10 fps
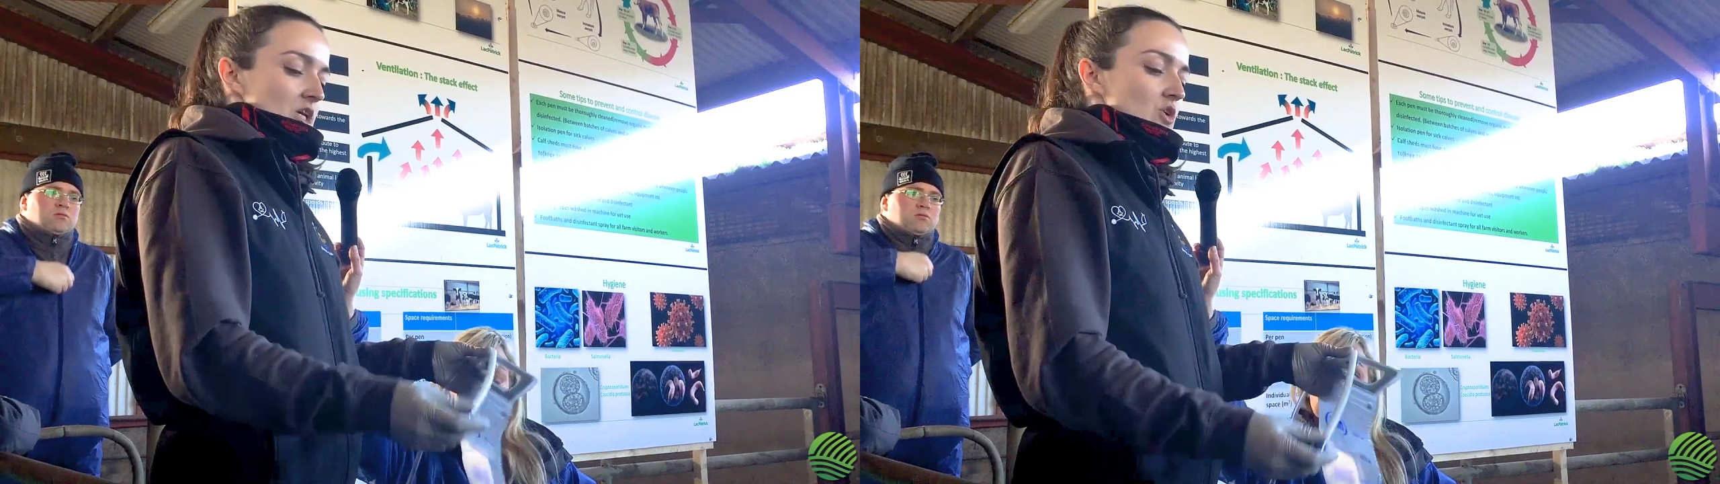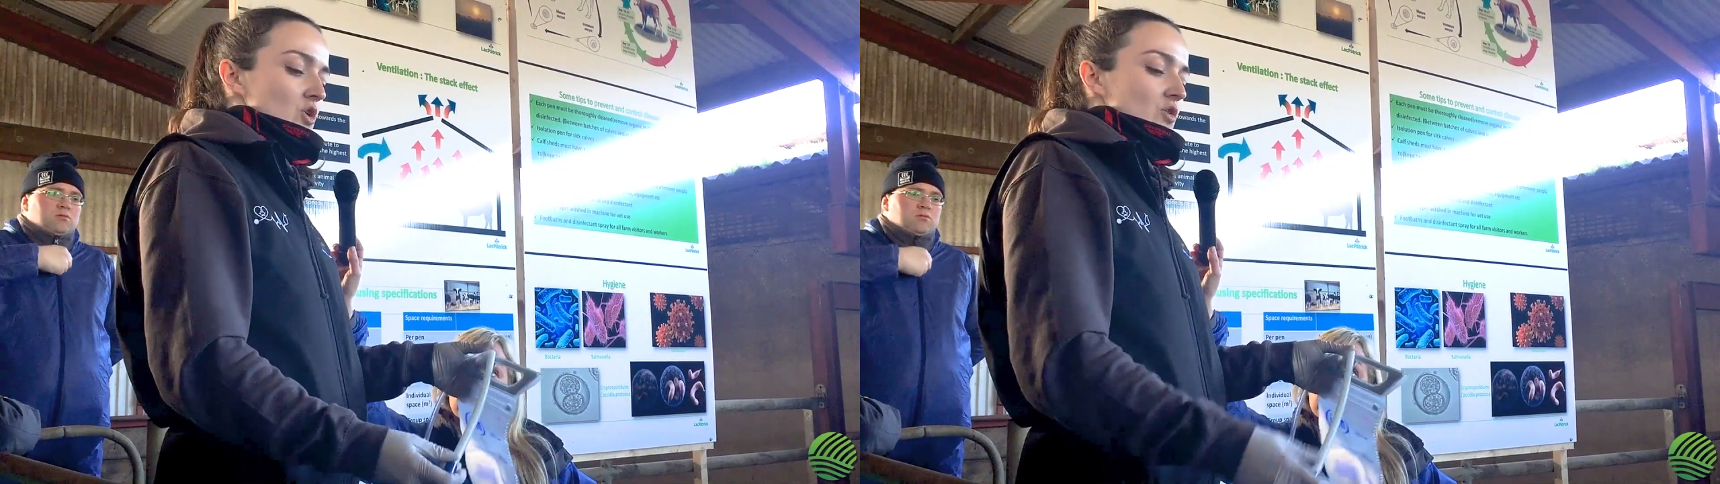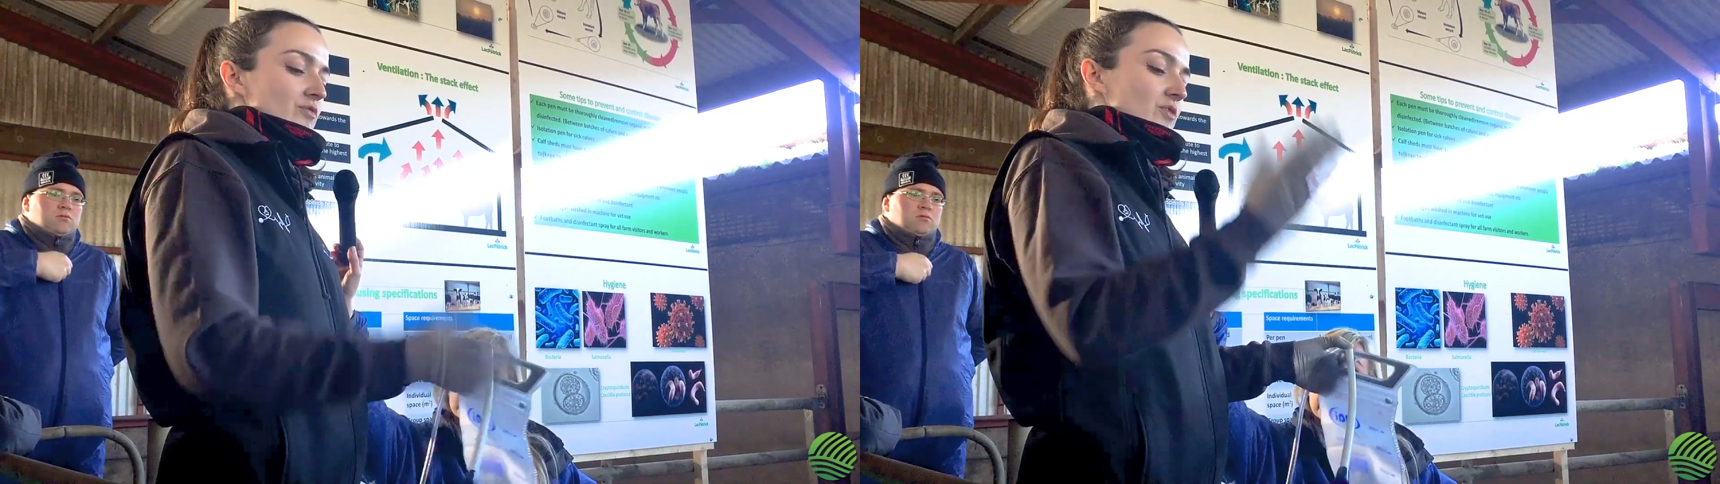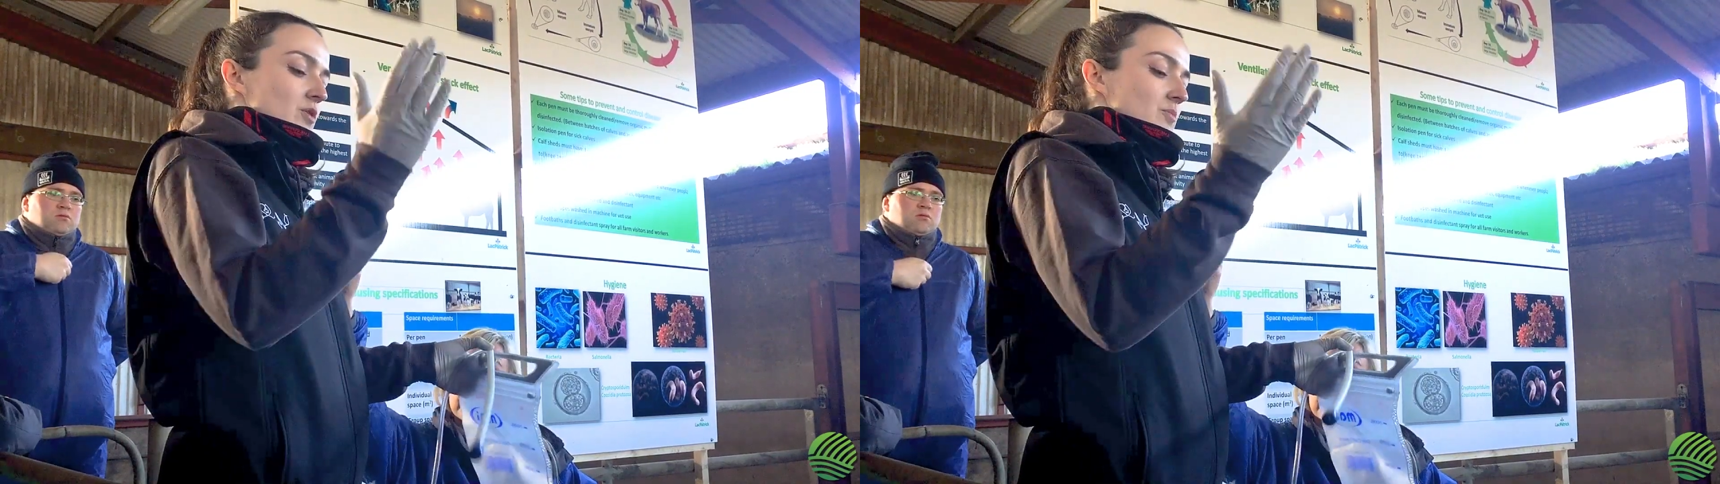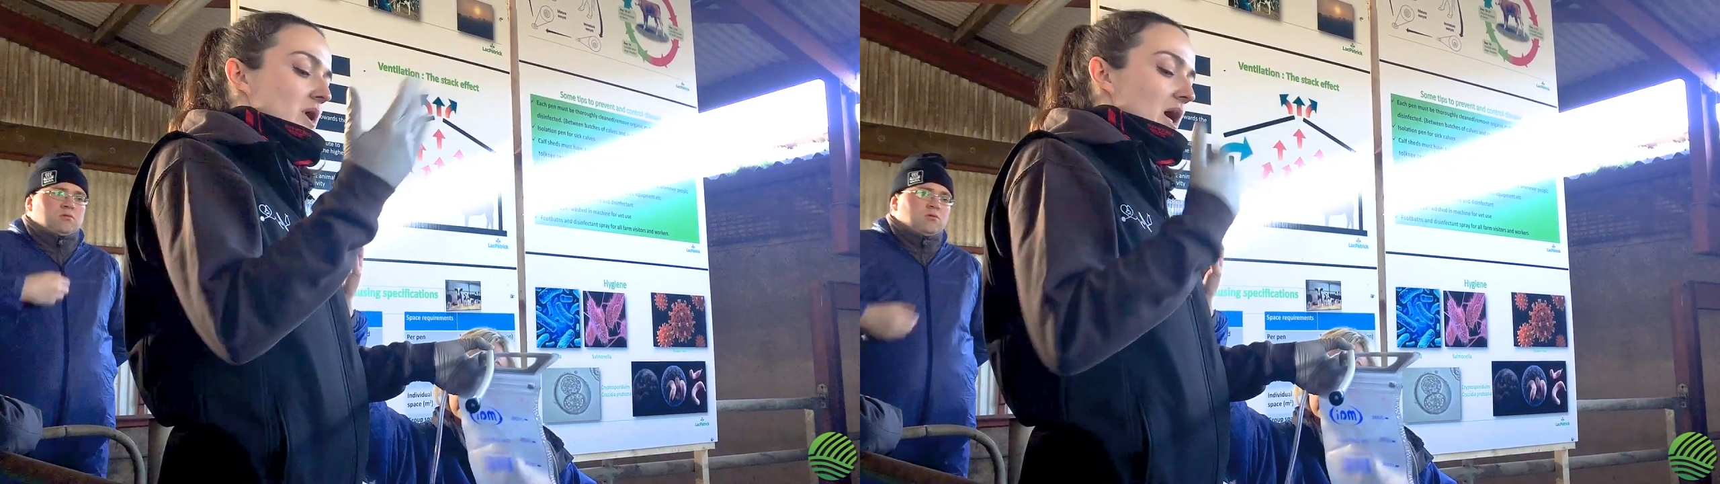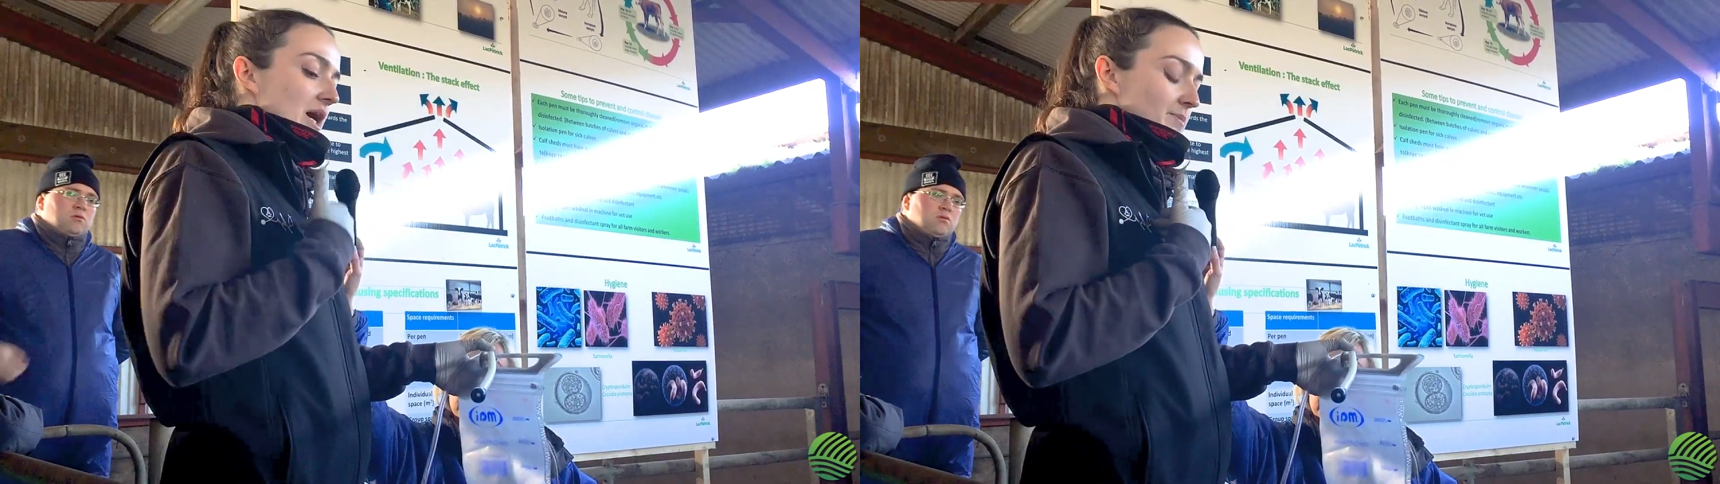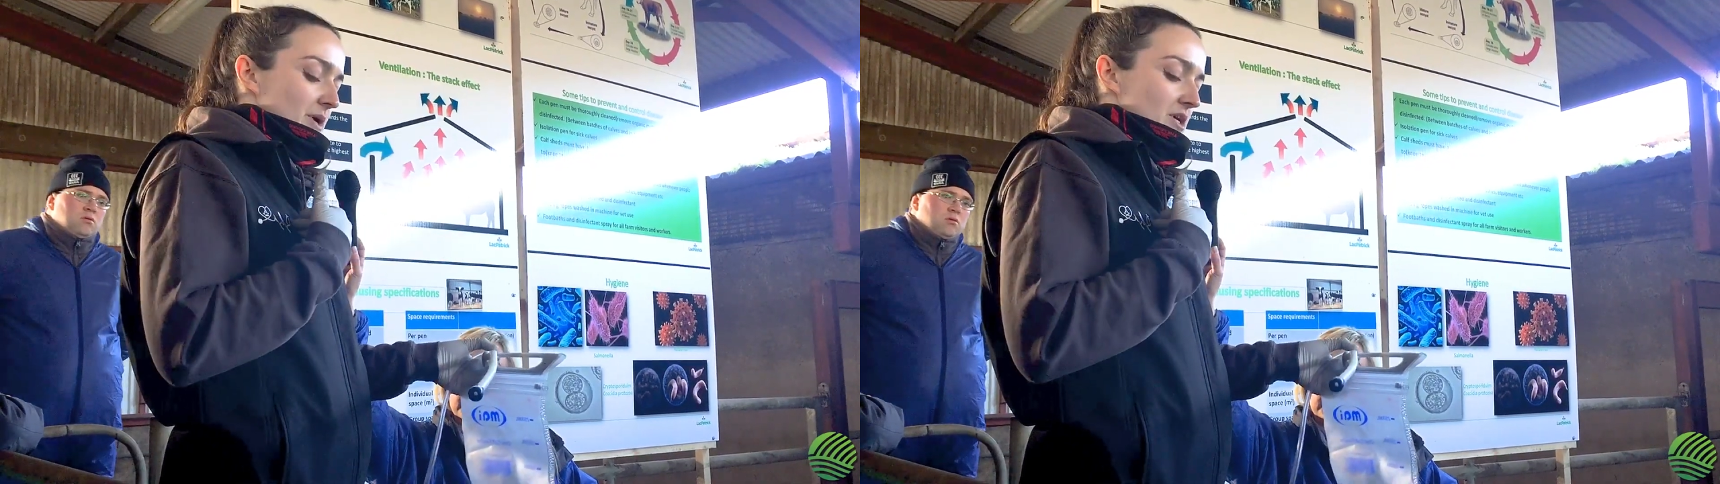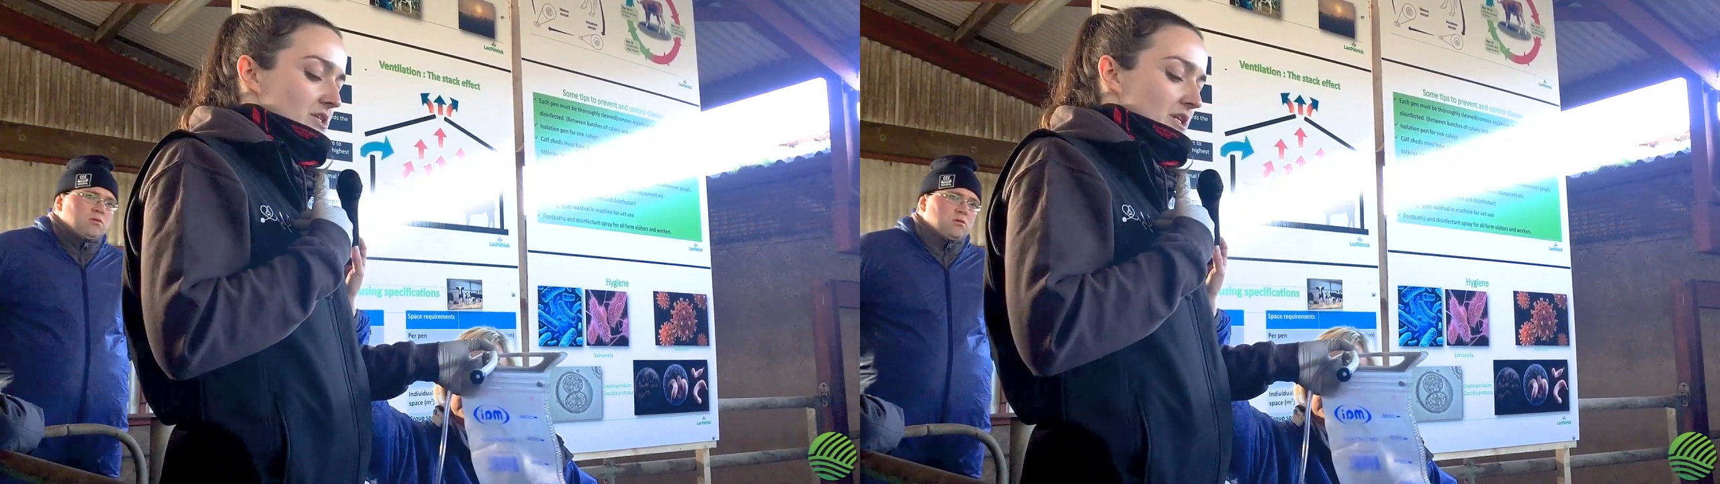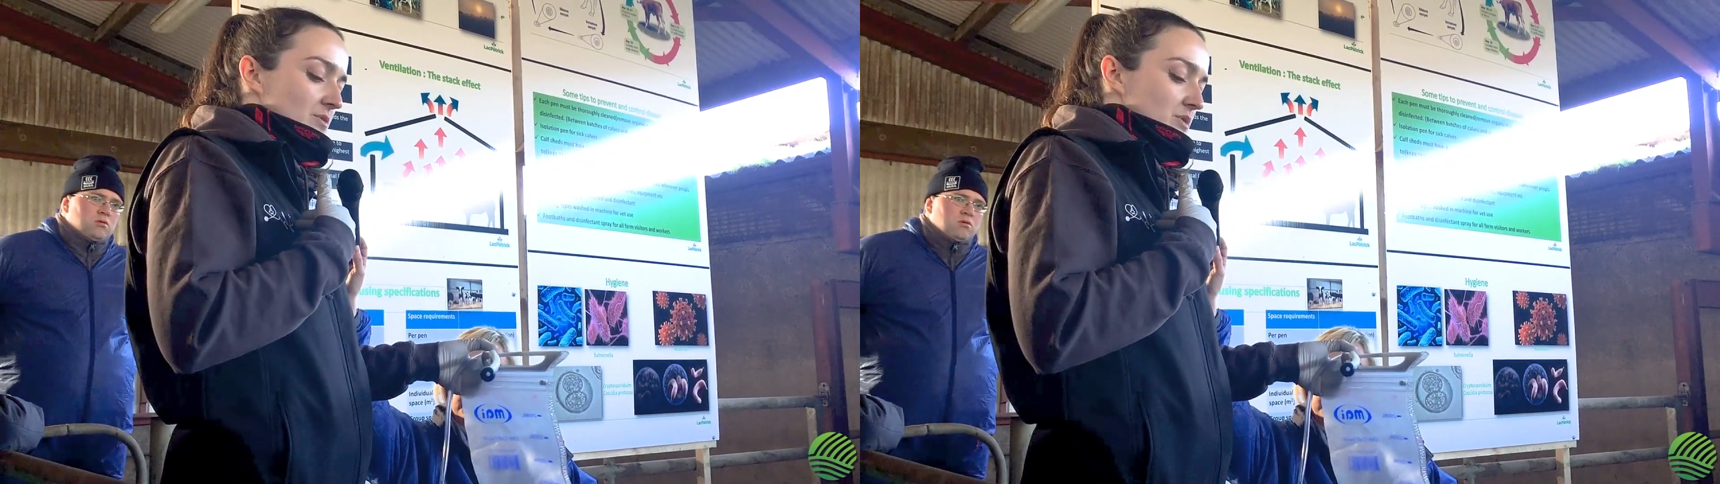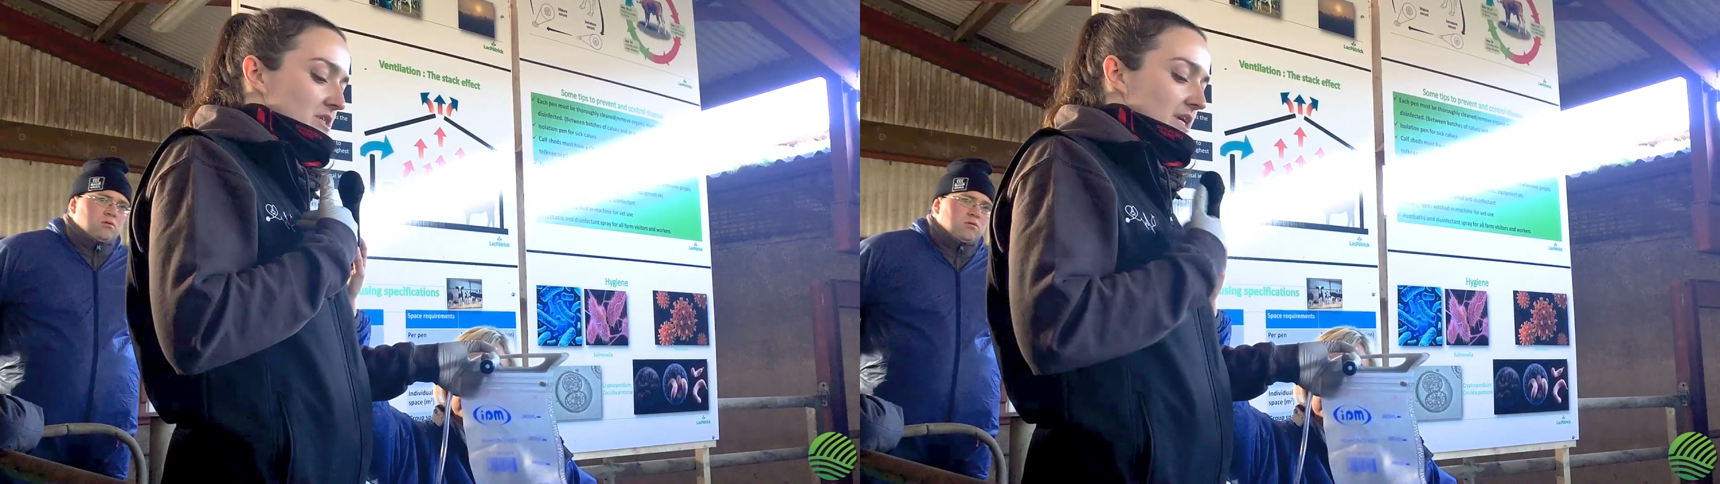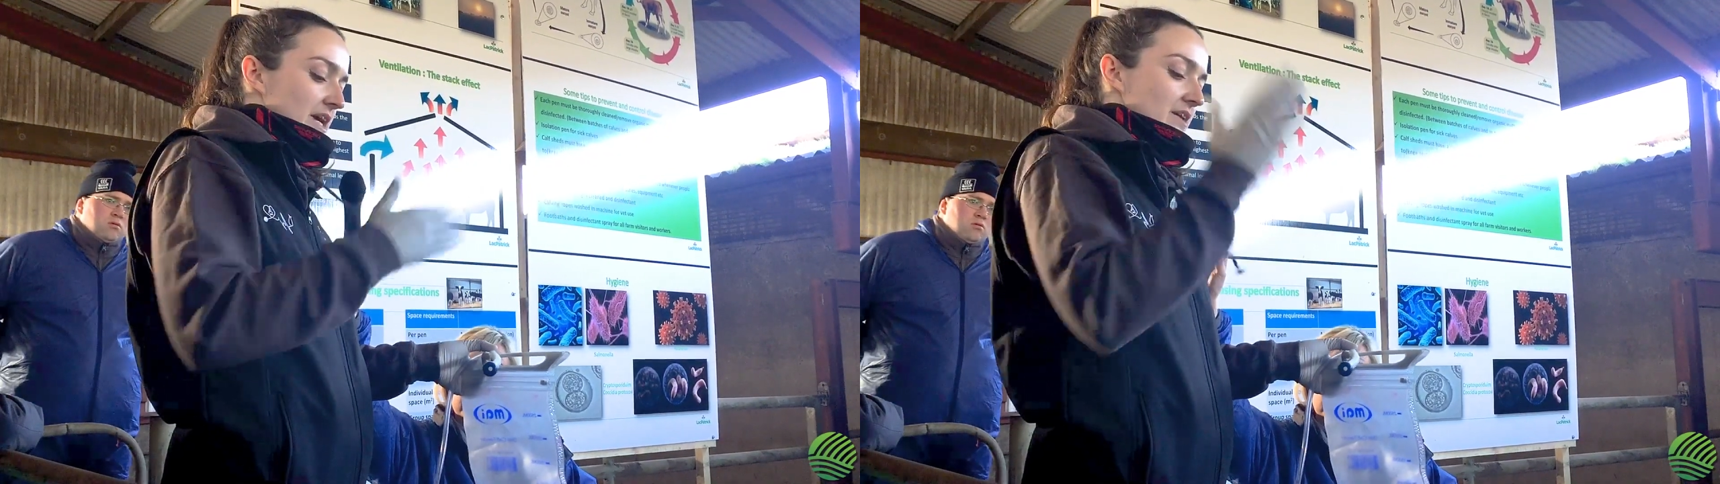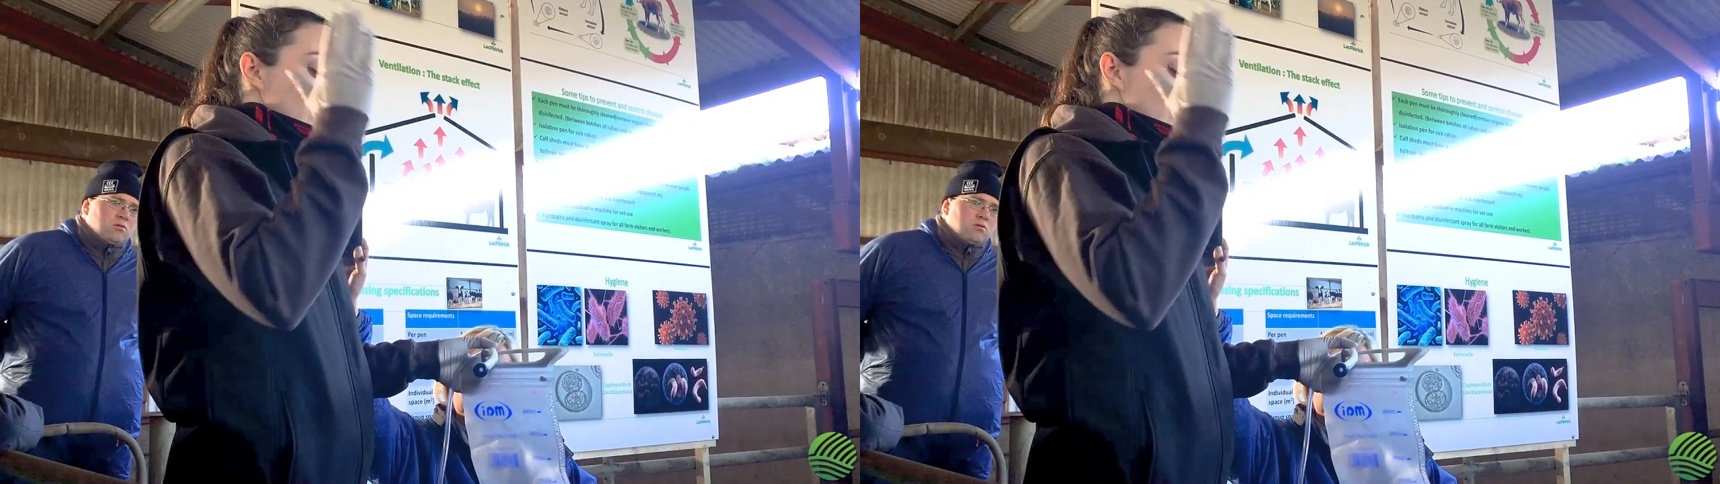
you go from, I personally would say,